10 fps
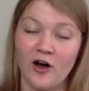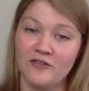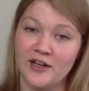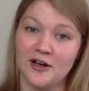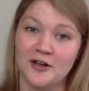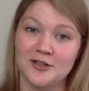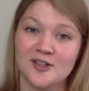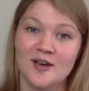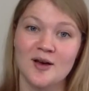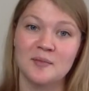haul videos,
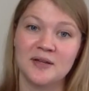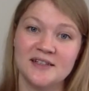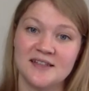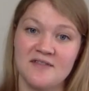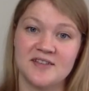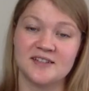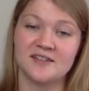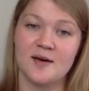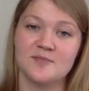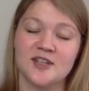please give this a
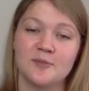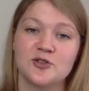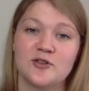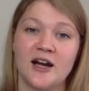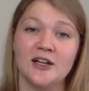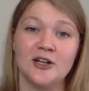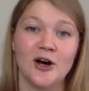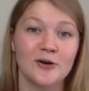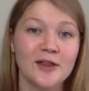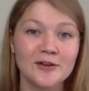thumbs up so that I
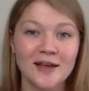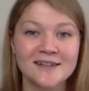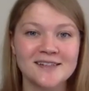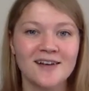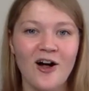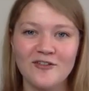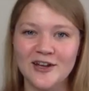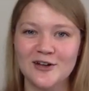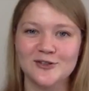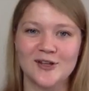know that you like seeing haul
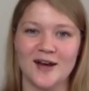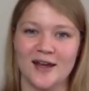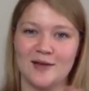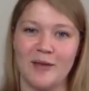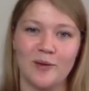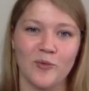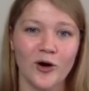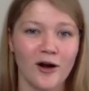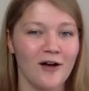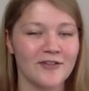videos and I can make
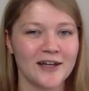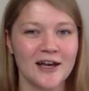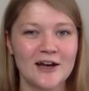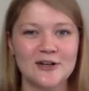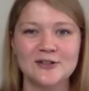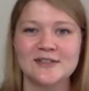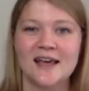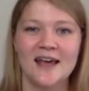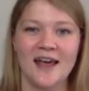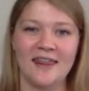more haul videos
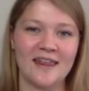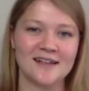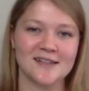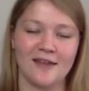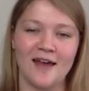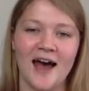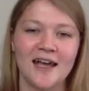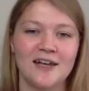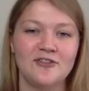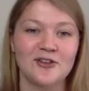and things like that.
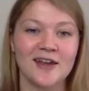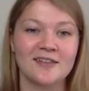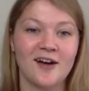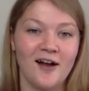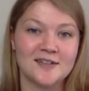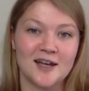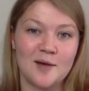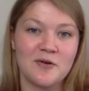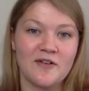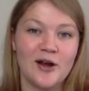And if you like the content I
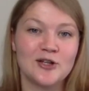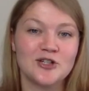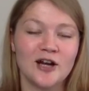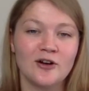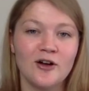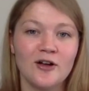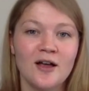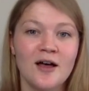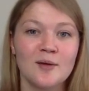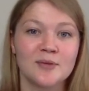provide in general,
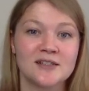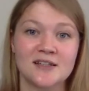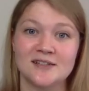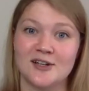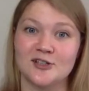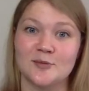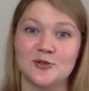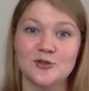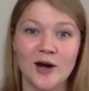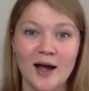please consider
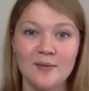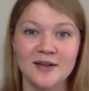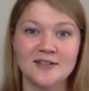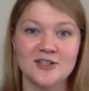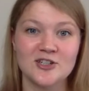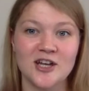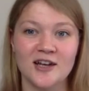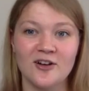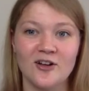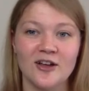subscribing to the
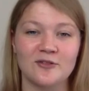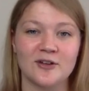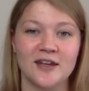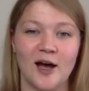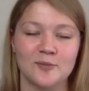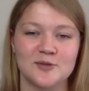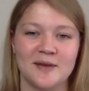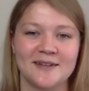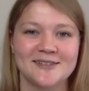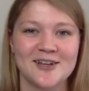channel. It really helps
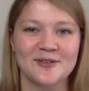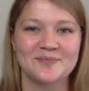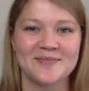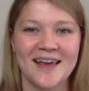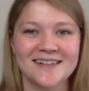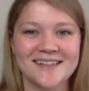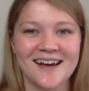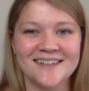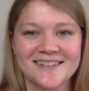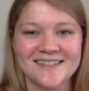me. So thanks,
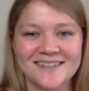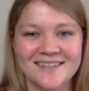guys.